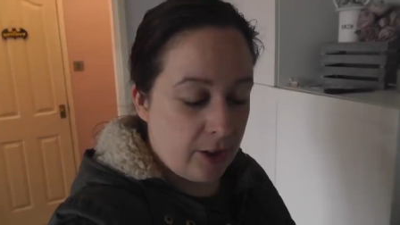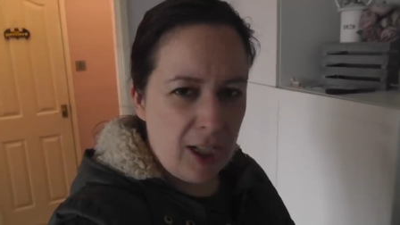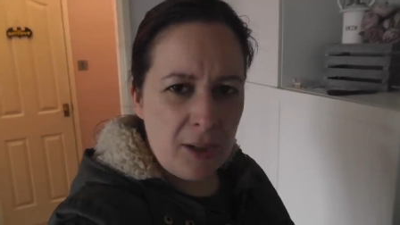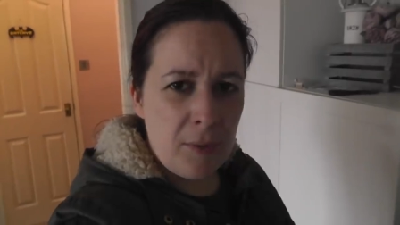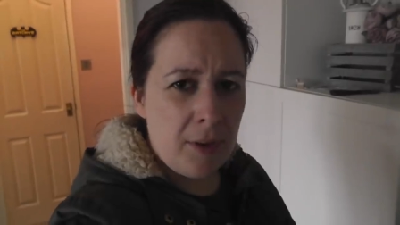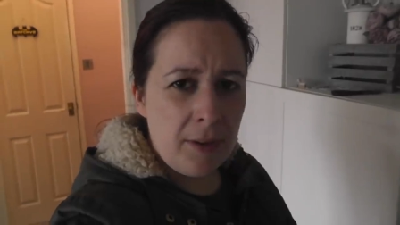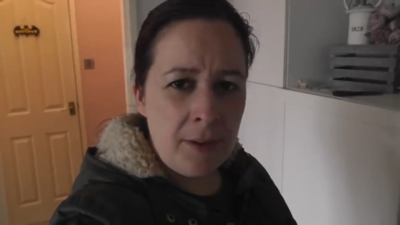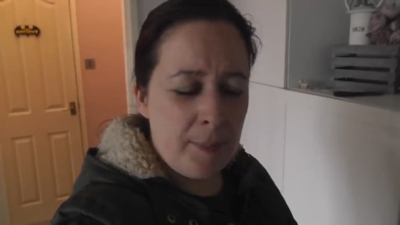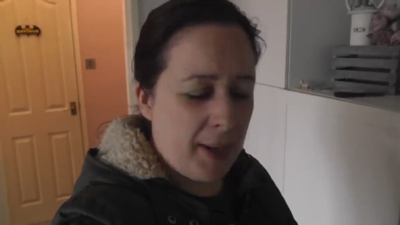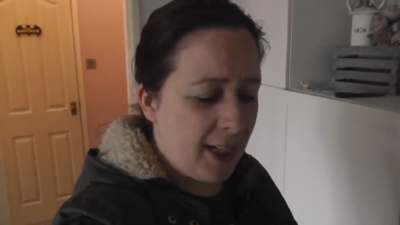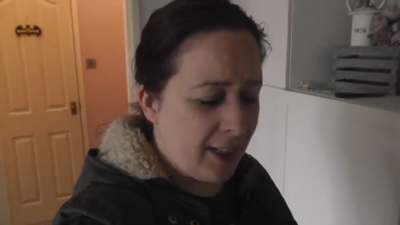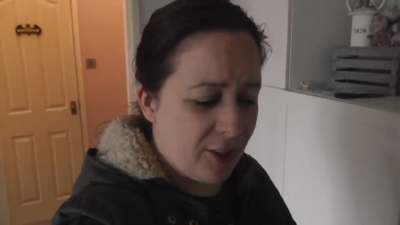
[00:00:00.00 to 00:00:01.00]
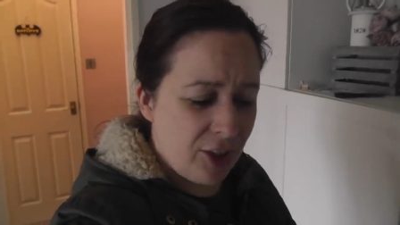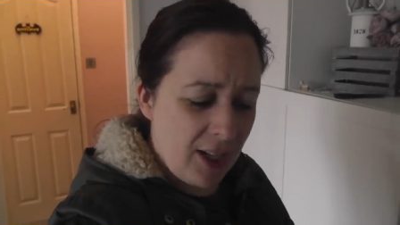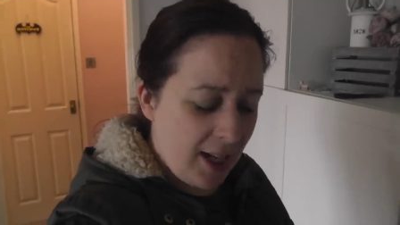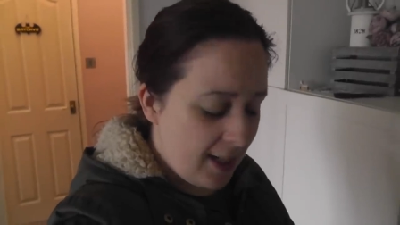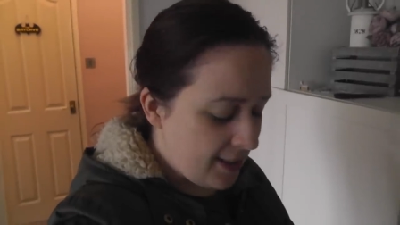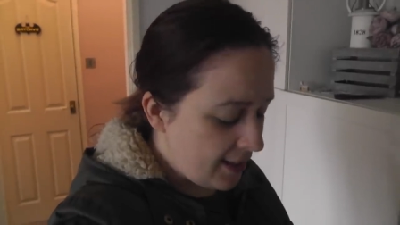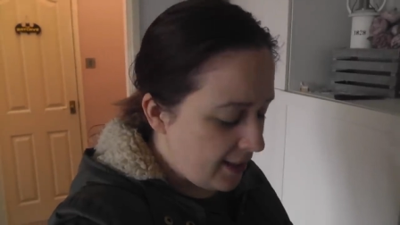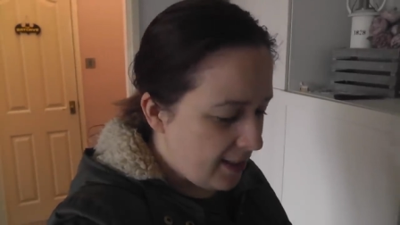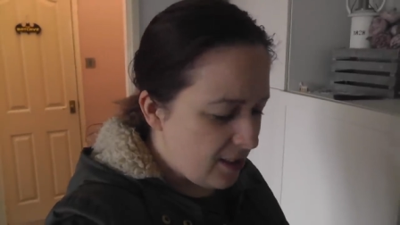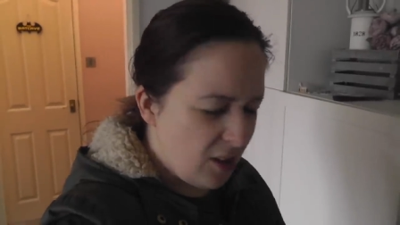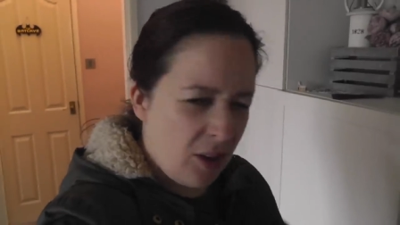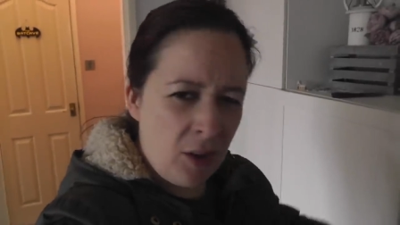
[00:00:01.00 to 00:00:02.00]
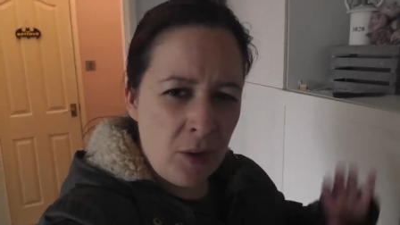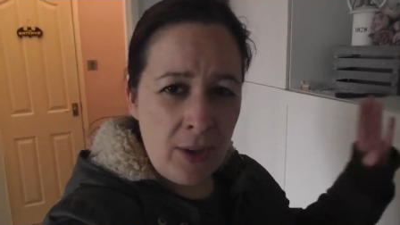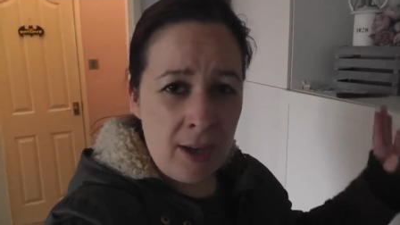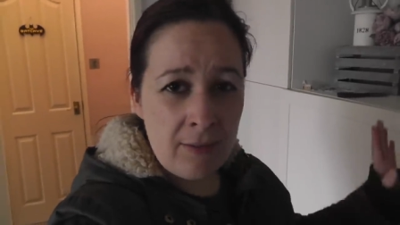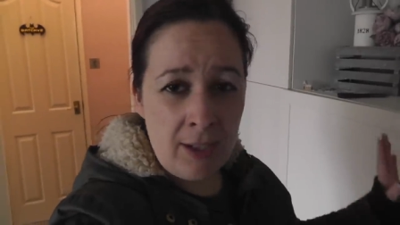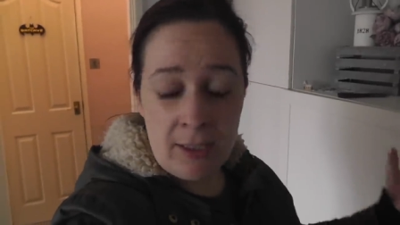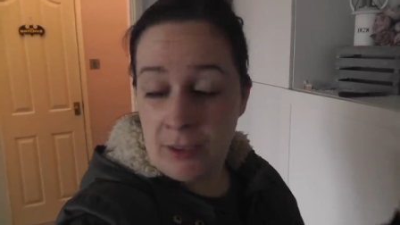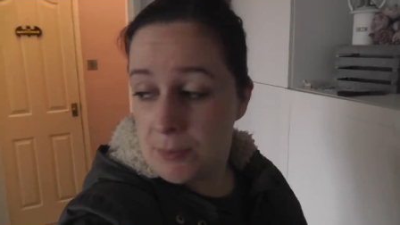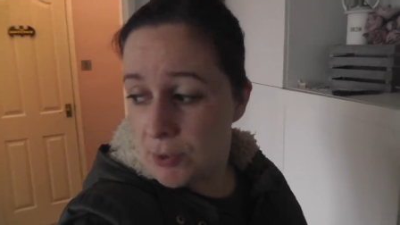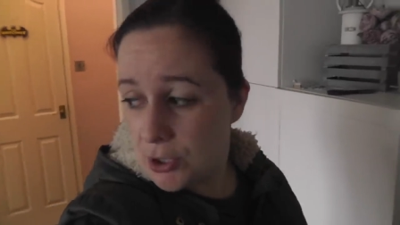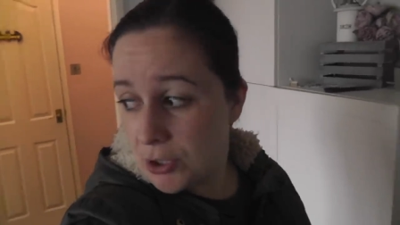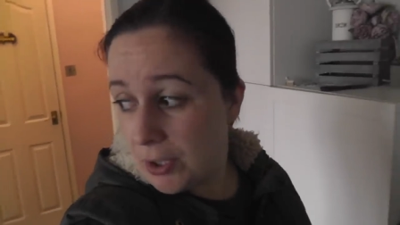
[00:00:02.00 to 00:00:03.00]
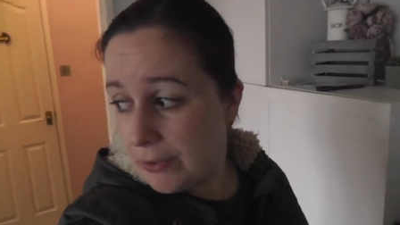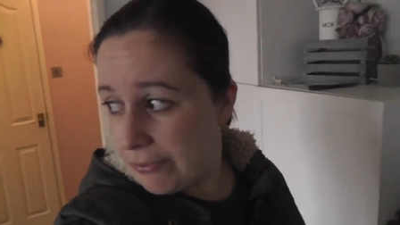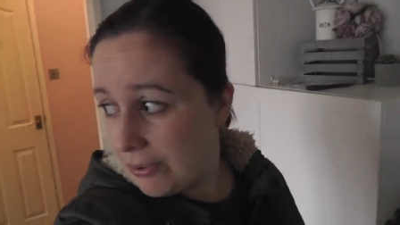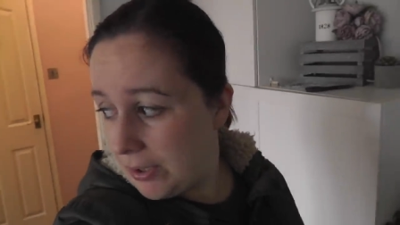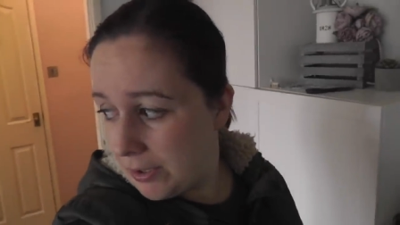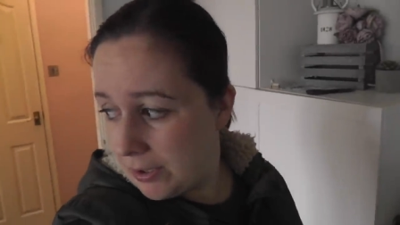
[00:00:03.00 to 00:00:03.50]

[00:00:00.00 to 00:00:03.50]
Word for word: check what the baggage size is, all that random stuff.